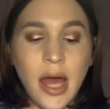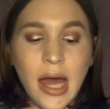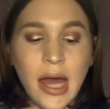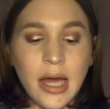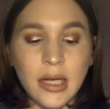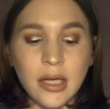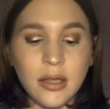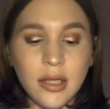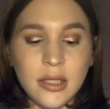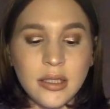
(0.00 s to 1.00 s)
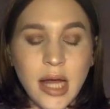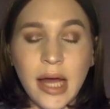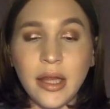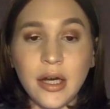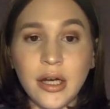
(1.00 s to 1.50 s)
And this
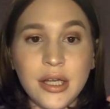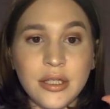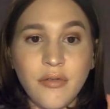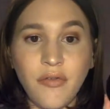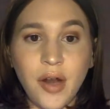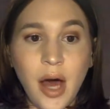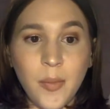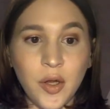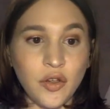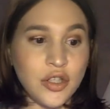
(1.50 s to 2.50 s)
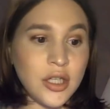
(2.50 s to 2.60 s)
highlighter is phenomenal.